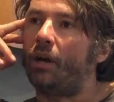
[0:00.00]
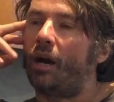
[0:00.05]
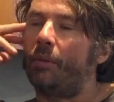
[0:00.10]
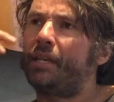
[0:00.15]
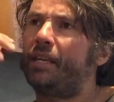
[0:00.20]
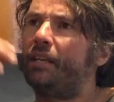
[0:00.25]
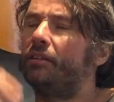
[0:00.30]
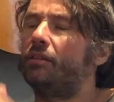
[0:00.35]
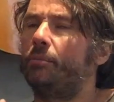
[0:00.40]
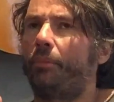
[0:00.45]
I
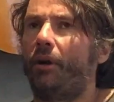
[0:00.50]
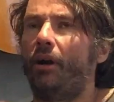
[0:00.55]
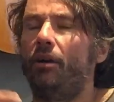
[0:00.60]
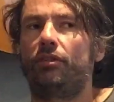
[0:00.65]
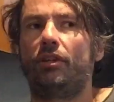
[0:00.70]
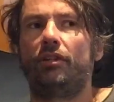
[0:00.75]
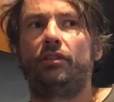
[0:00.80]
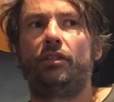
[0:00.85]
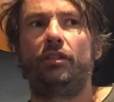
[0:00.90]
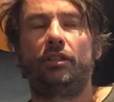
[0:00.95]
mean, the
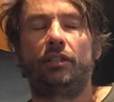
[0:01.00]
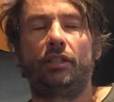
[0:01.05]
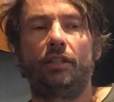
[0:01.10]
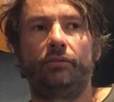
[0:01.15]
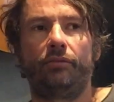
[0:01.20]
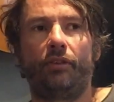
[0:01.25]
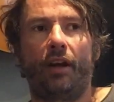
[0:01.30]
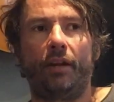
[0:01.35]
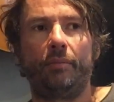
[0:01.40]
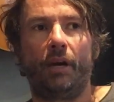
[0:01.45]
process is
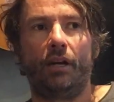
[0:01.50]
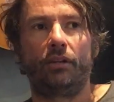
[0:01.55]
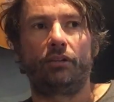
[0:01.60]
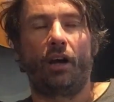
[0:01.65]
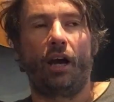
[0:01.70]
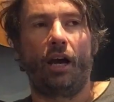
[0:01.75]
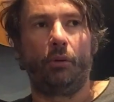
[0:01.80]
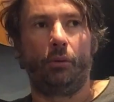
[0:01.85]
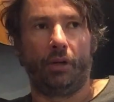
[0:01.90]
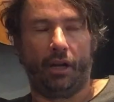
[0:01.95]
still very much.
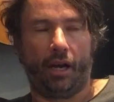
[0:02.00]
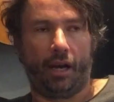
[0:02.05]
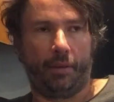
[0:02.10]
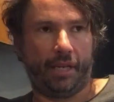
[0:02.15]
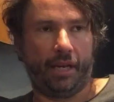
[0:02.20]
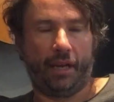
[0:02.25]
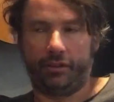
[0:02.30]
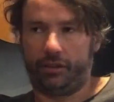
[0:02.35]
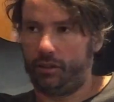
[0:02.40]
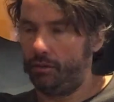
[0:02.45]
I
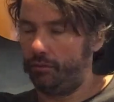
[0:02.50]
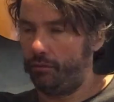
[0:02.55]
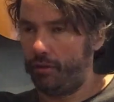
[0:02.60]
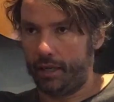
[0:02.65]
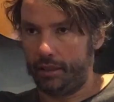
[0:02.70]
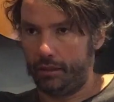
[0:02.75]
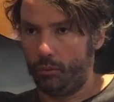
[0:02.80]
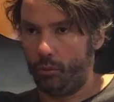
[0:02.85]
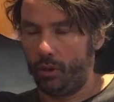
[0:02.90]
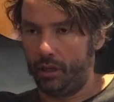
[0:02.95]
mean, I still
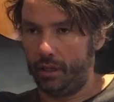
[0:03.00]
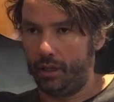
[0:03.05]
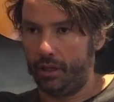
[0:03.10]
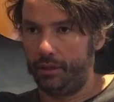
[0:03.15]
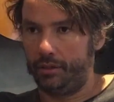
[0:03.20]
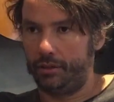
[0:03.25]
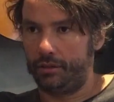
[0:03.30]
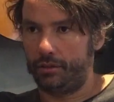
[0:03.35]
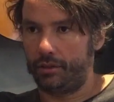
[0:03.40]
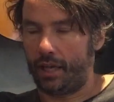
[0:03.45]
write the
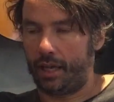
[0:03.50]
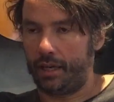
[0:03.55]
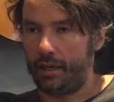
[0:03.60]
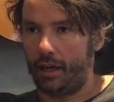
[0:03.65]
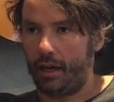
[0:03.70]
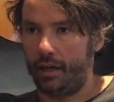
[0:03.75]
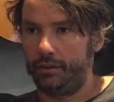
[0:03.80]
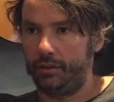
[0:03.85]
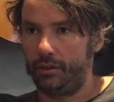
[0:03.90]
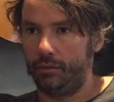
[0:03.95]
words, and
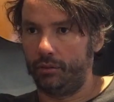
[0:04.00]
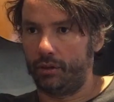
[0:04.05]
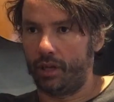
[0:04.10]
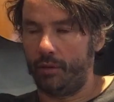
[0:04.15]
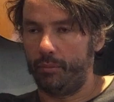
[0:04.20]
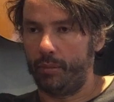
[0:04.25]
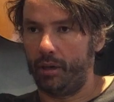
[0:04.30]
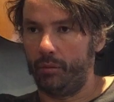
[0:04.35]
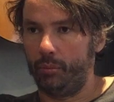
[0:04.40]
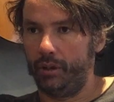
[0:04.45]
I still
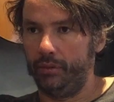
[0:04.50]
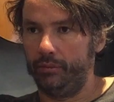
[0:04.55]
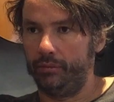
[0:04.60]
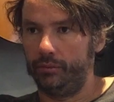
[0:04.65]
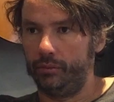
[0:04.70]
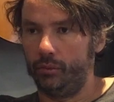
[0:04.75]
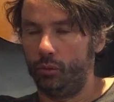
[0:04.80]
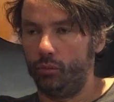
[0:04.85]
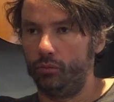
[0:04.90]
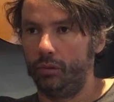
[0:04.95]
come up with
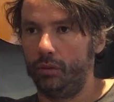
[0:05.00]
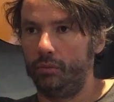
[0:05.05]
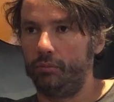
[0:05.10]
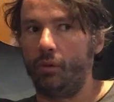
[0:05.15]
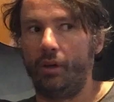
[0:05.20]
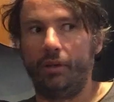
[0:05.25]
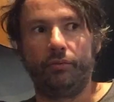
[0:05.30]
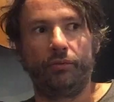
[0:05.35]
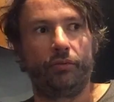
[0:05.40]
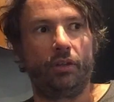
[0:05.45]

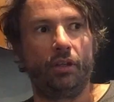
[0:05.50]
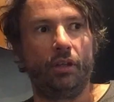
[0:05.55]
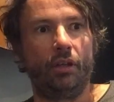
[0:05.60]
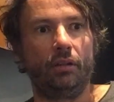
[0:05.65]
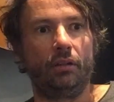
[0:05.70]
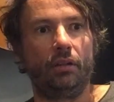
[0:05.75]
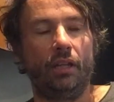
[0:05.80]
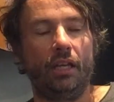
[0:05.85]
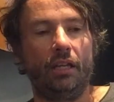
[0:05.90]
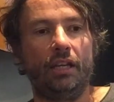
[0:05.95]

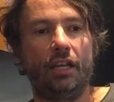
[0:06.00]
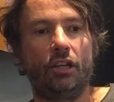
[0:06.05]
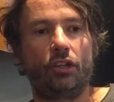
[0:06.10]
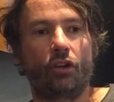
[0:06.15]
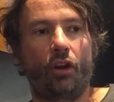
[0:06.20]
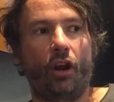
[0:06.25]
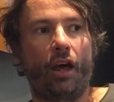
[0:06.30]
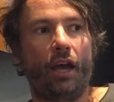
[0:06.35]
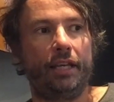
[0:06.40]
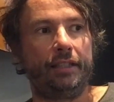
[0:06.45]
the
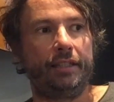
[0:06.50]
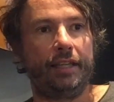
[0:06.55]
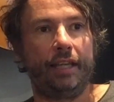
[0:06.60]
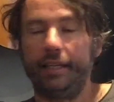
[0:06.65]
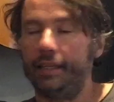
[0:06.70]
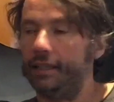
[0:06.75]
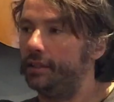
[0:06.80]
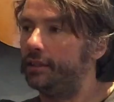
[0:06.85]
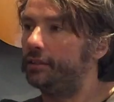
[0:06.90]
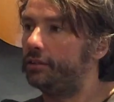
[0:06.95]
initial
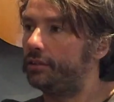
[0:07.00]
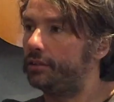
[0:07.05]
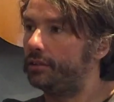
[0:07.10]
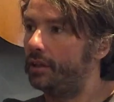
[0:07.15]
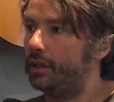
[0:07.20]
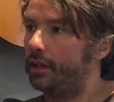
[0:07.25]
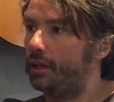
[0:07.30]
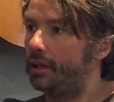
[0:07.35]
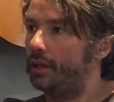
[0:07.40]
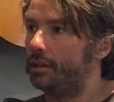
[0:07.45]
ideas.
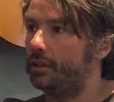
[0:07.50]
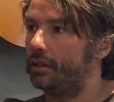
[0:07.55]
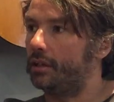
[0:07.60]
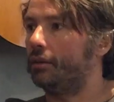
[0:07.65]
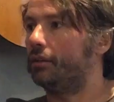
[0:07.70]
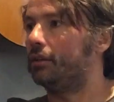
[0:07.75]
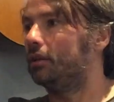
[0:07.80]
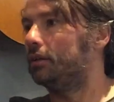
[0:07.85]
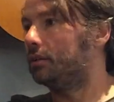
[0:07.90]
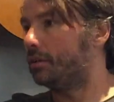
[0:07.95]

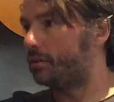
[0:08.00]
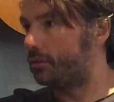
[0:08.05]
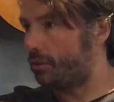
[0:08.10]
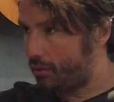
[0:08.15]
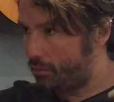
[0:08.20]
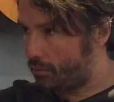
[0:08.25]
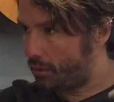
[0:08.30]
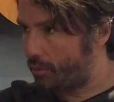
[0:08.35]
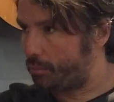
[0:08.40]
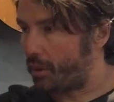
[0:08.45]

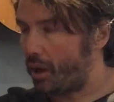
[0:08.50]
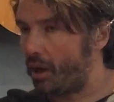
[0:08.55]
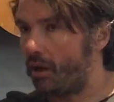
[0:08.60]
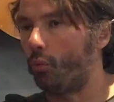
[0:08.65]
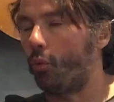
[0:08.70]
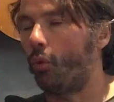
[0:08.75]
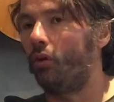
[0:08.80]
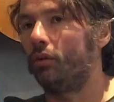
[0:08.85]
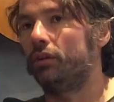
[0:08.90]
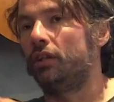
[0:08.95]

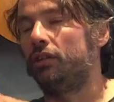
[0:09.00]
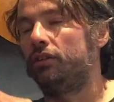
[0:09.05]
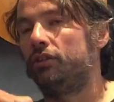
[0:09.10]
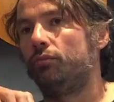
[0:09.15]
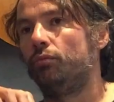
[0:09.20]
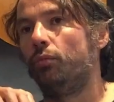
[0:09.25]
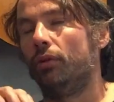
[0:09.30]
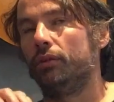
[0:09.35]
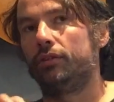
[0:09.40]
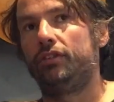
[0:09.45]
But
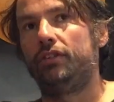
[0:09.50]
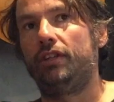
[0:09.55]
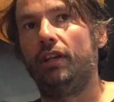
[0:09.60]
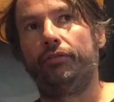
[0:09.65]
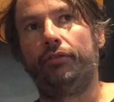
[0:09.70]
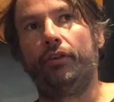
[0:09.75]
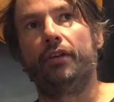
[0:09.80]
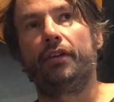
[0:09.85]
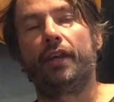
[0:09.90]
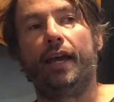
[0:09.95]
what's
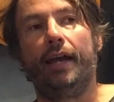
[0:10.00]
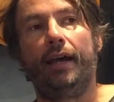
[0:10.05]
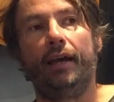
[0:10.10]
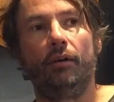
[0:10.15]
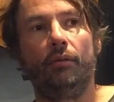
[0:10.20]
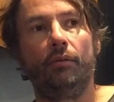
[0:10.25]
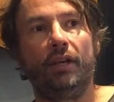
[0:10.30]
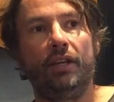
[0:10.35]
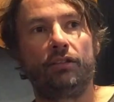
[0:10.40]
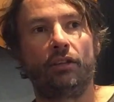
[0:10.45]
different
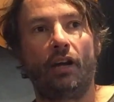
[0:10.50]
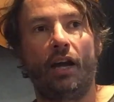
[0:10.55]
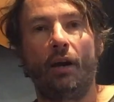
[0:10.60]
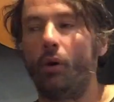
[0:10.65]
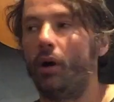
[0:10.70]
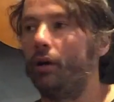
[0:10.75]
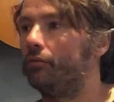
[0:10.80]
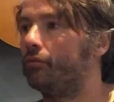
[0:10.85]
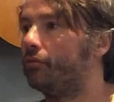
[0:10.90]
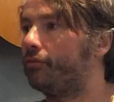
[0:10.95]
now is that I
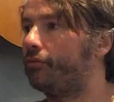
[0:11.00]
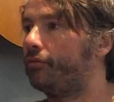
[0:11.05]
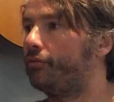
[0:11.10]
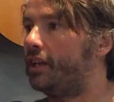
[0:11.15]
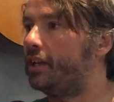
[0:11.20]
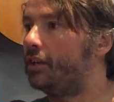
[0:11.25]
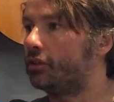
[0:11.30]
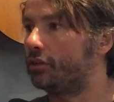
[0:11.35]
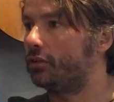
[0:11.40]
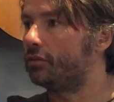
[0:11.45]
won't
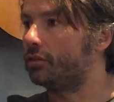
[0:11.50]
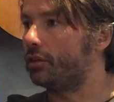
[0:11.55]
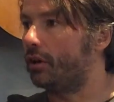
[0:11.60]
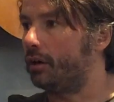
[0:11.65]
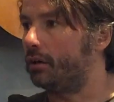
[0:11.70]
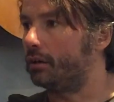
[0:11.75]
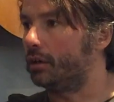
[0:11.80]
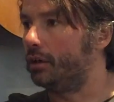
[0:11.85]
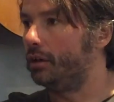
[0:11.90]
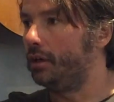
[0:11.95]
finish a
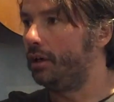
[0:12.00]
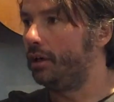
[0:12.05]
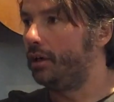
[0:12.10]
song.